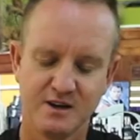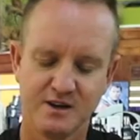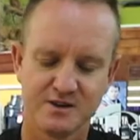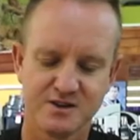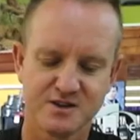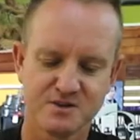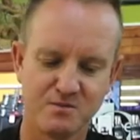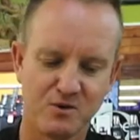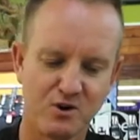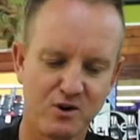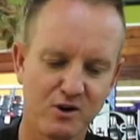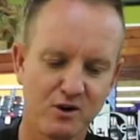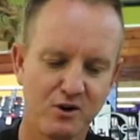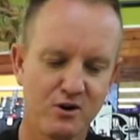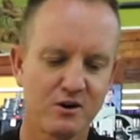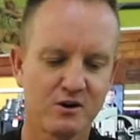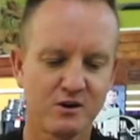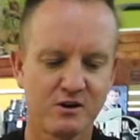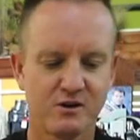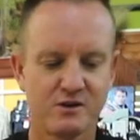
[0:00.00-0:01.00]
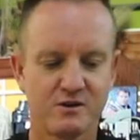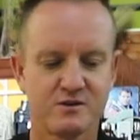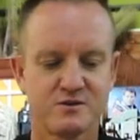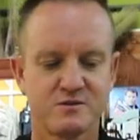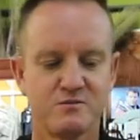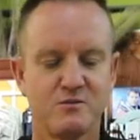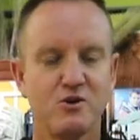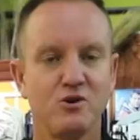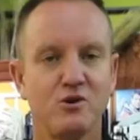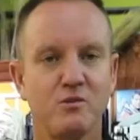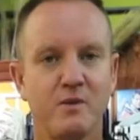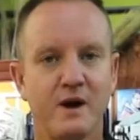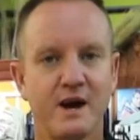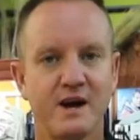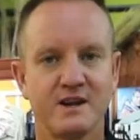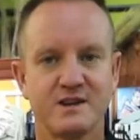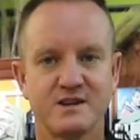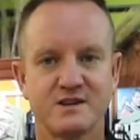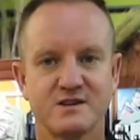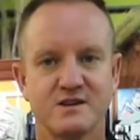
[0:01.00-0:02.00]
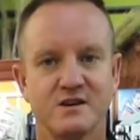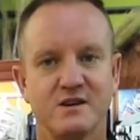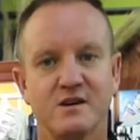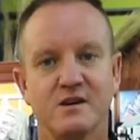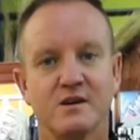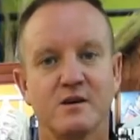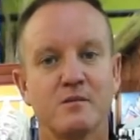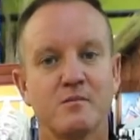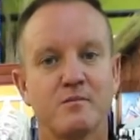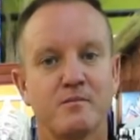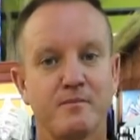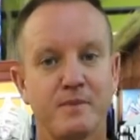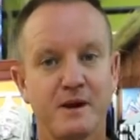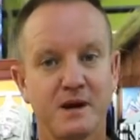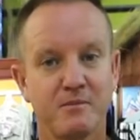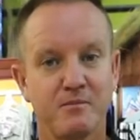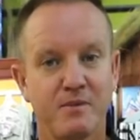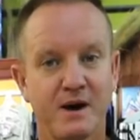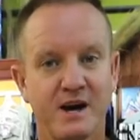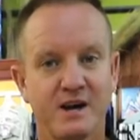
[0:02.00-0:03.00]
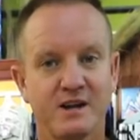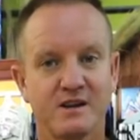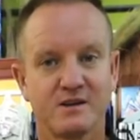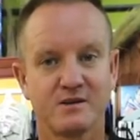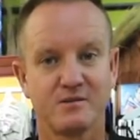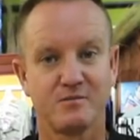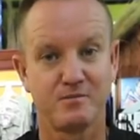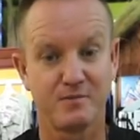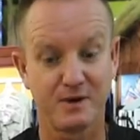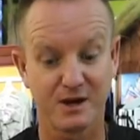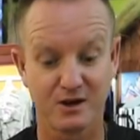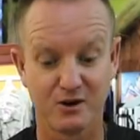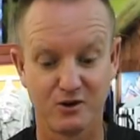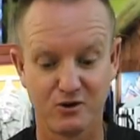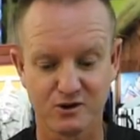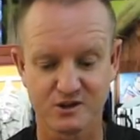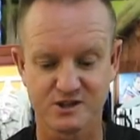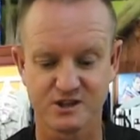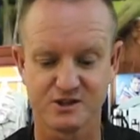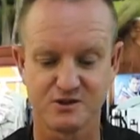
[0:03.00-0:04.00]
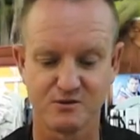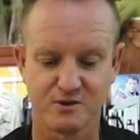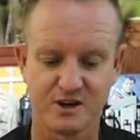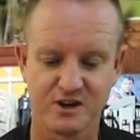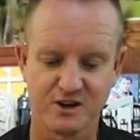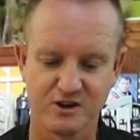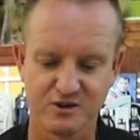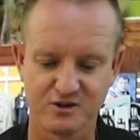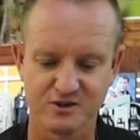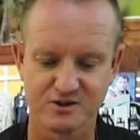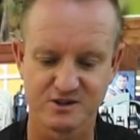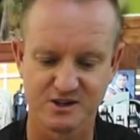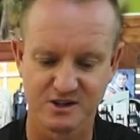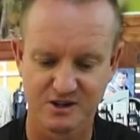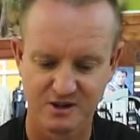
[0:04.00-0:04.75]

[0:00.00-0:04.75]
Small hook, small baits. Big bait, bigger hooks that you want to use.